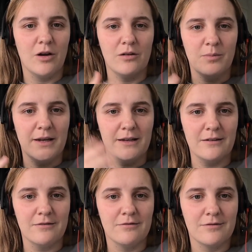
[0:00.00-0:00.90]

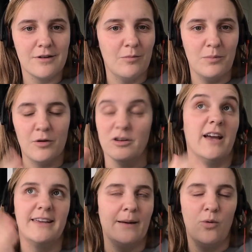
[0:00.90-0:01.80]
unbeaten, or
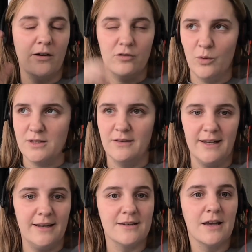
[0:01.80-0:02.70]
9 game, whatever it was in the
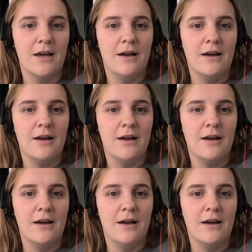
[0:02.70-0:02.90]
end.